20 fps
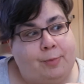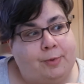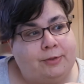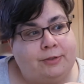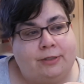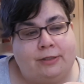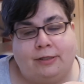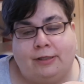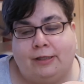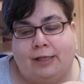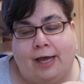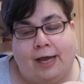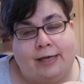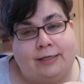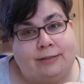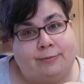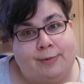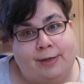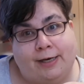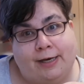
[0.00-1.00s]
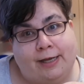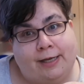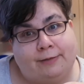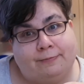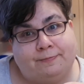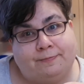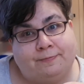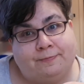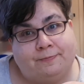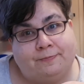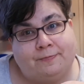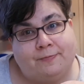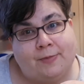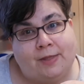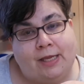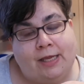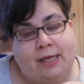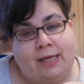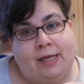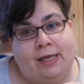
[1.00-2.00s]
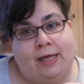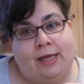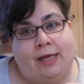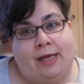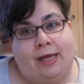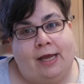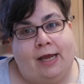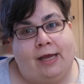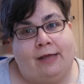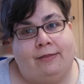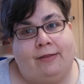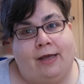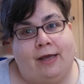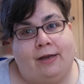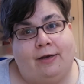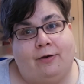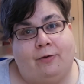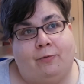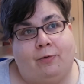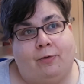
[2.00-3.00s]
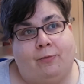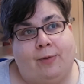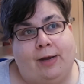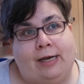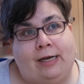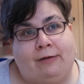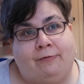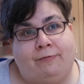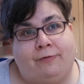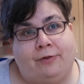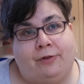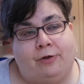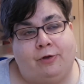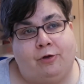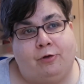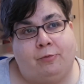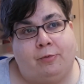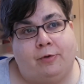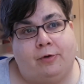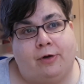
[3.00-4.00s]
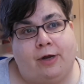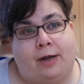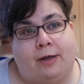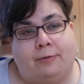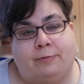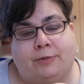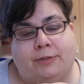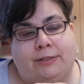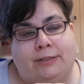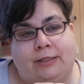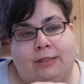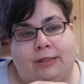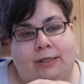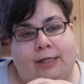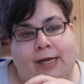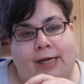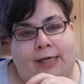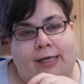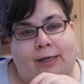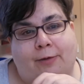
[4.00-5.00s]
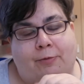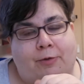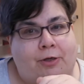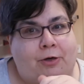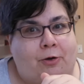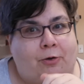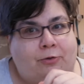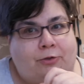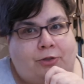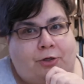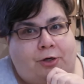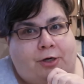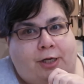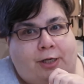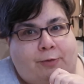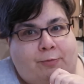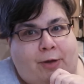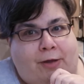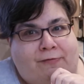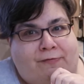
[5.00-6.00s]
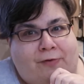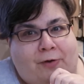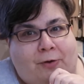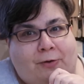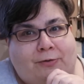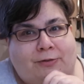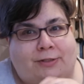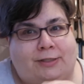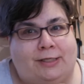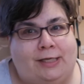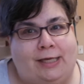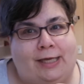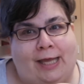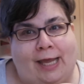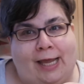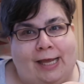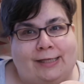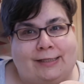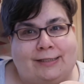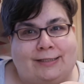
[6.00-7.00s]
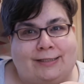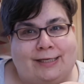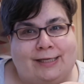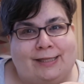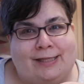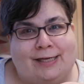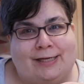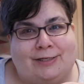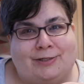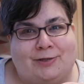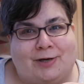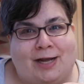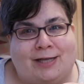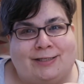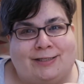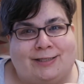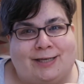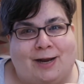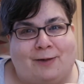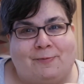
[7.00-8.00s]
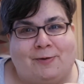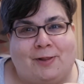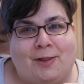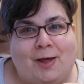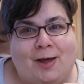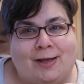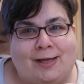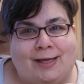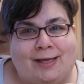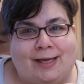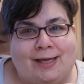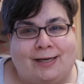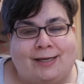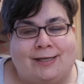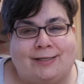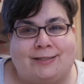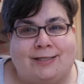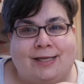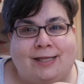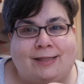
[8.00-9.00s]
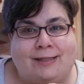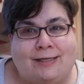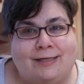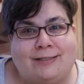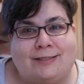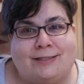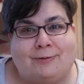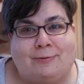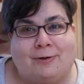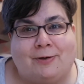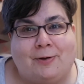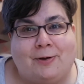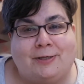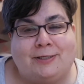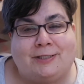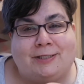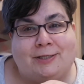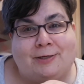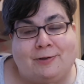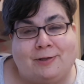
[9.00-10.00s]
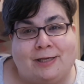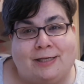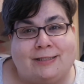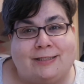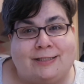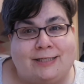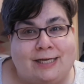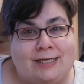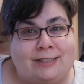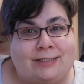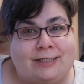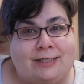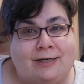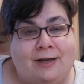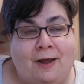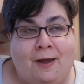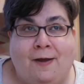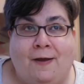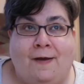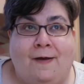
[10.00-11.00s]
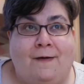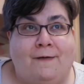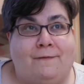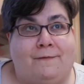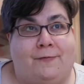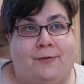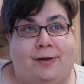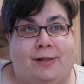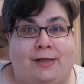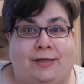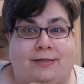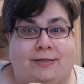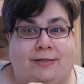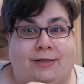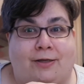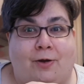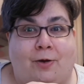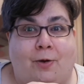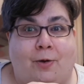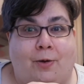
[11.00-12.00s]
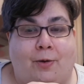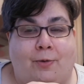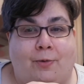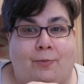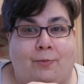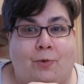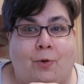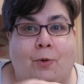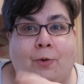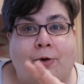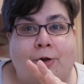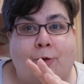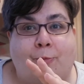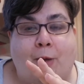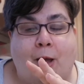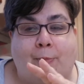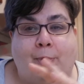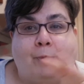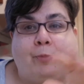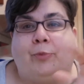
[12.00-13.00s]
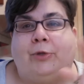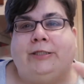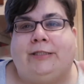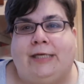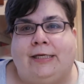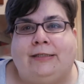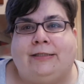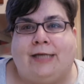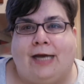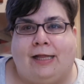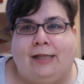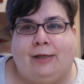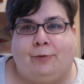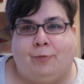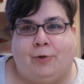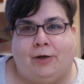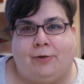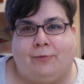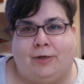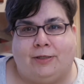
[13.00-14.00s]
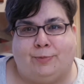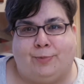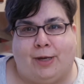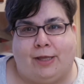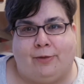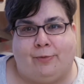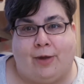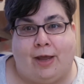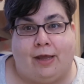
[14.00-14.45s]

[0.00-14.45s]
the last minute. And then we're waiting for the Uber. I'm still like, you know, turning my phone so that he can't see the address that I'm clocking in because he thinks that we're going to Union Station for this Oreo pop-up. We did tell him what it was, by the way.